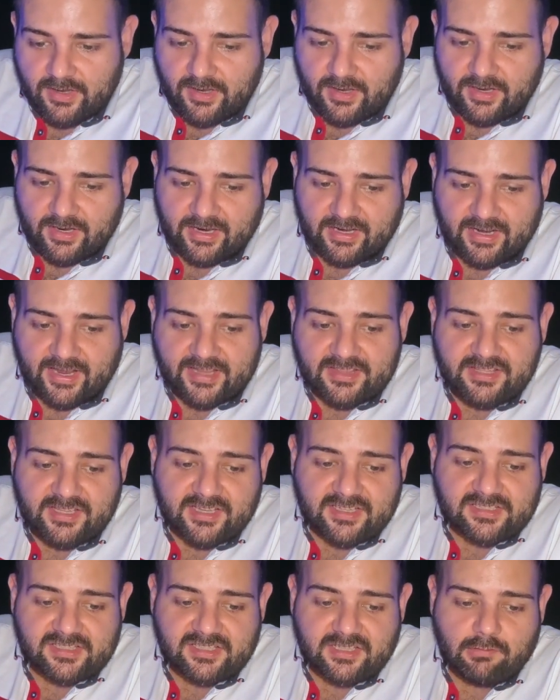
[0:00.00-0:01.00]
An
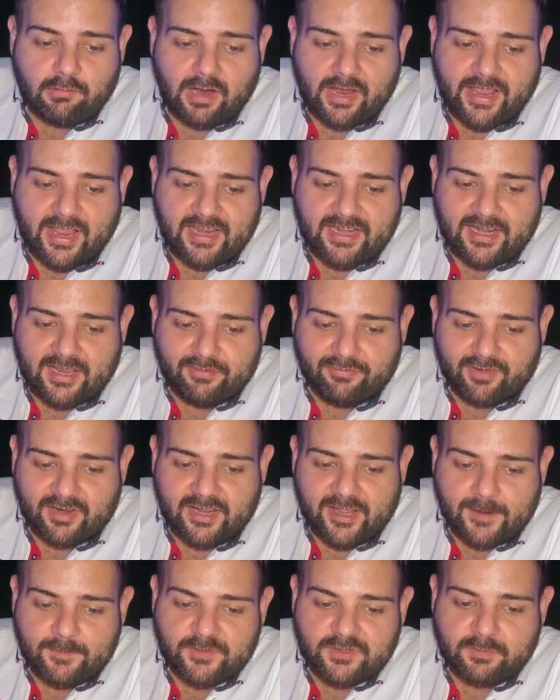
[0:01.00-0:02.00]
ideal CYA level
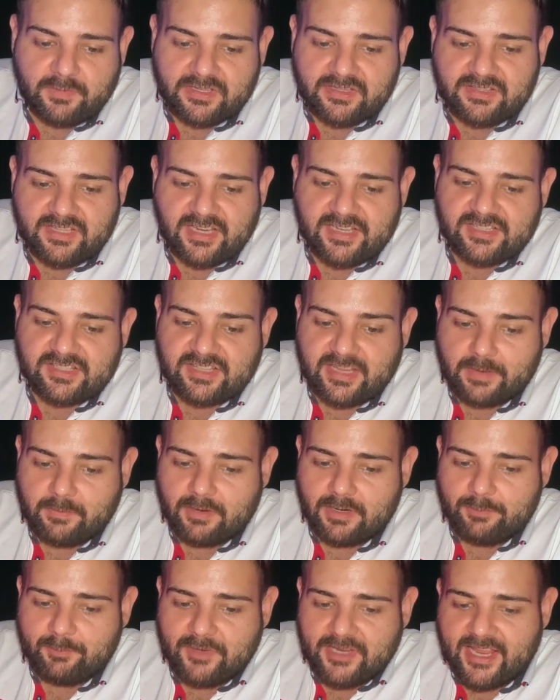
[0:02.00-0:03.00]
helps maintain
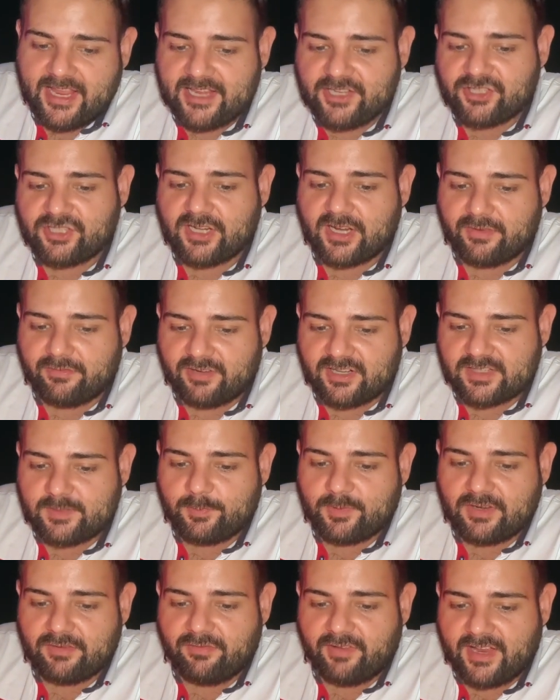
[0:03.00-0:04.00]
stable pH levels,
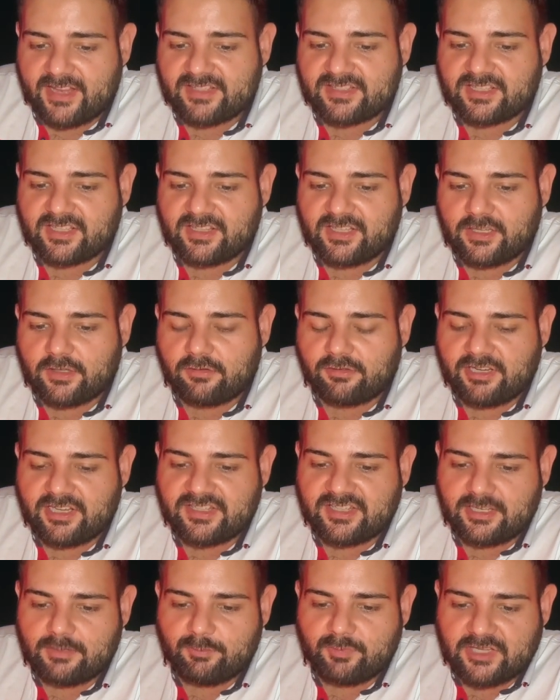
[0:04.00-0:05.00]
prevents a
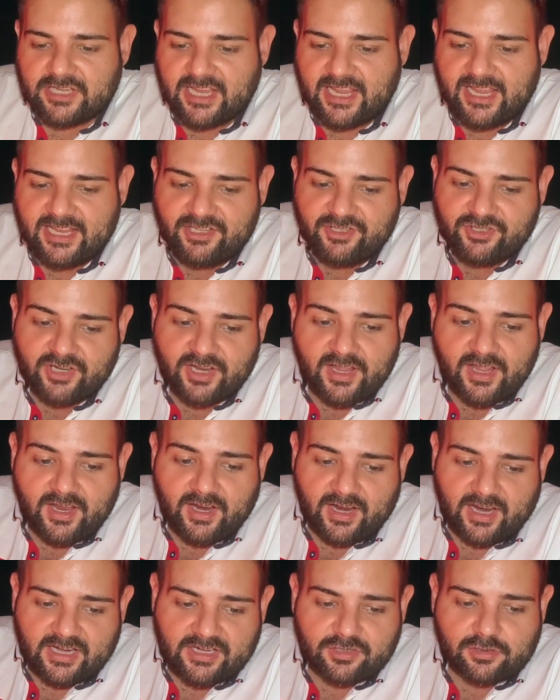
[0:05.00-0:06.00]
decrease in pH,
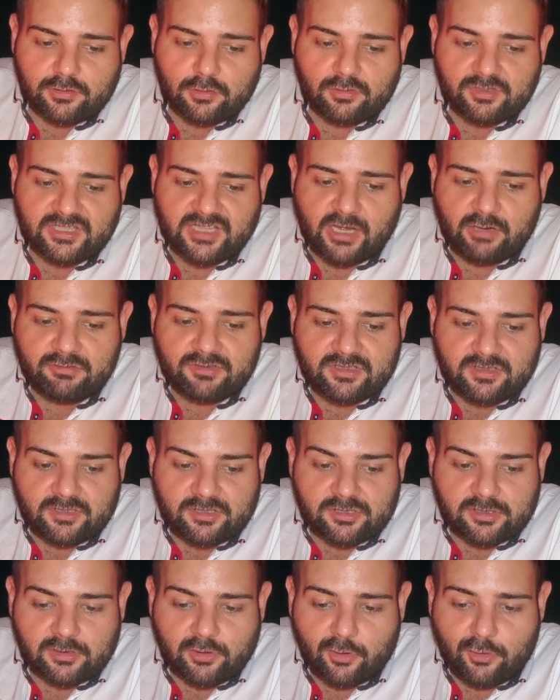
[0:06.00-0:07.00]
and slows down
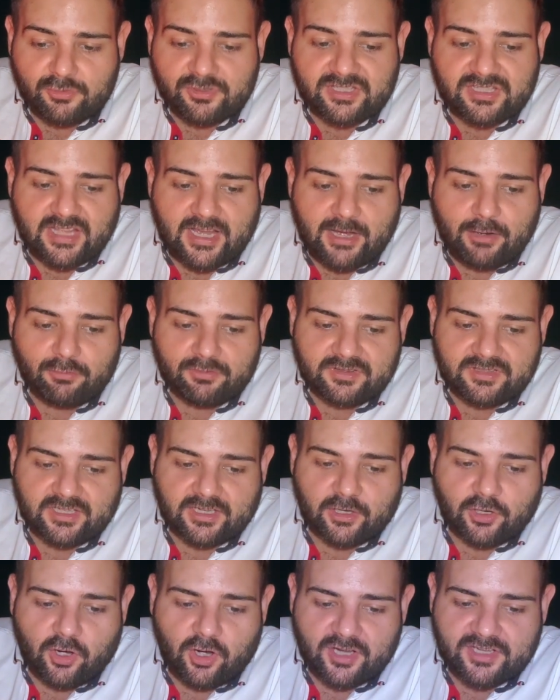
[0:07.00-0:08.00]
the
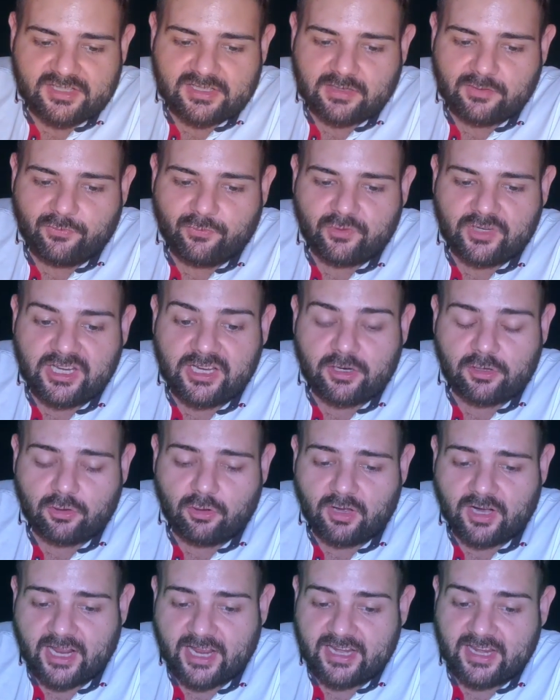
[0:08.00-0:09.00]
loss of free
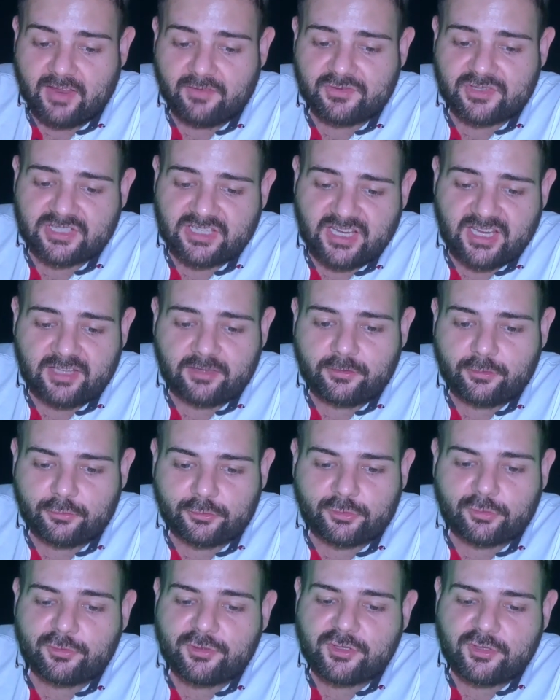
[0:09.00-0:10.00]
chlorine, FC,
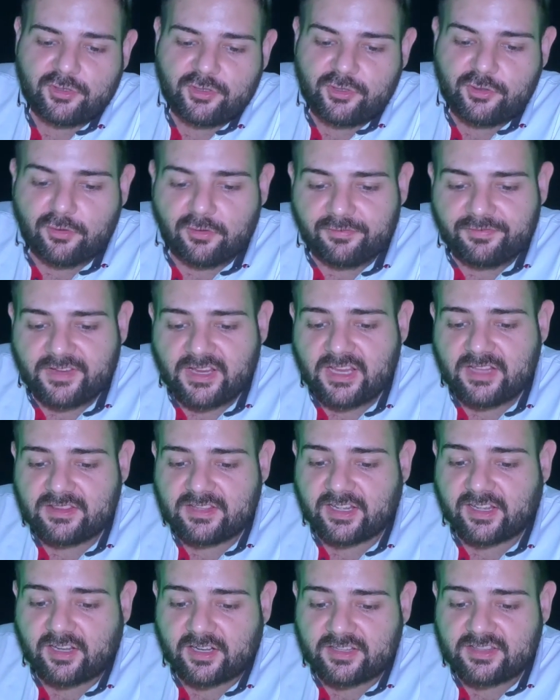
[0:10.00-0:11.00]
due to UV
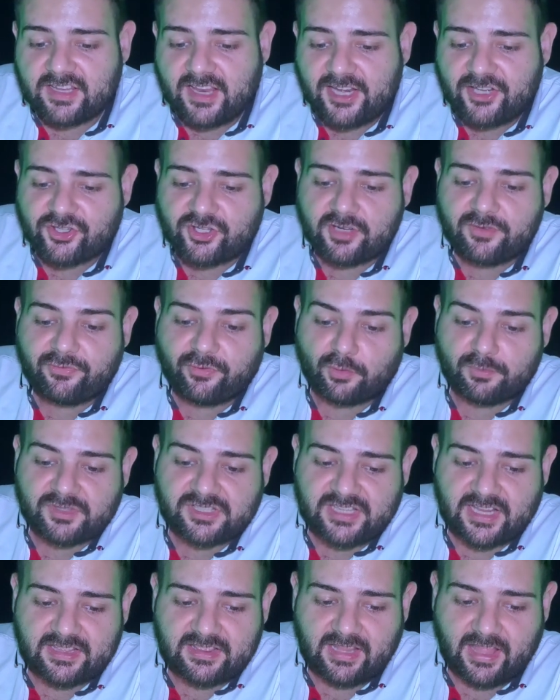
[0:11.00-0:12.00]
degradation from
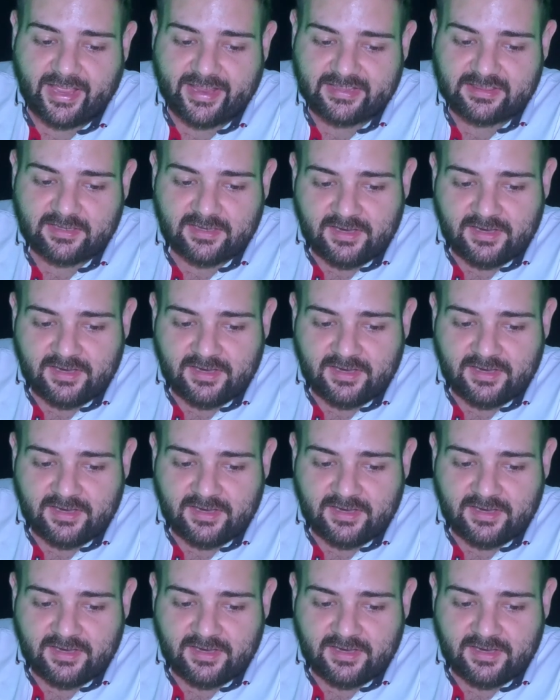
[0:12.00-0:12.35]
sunlight.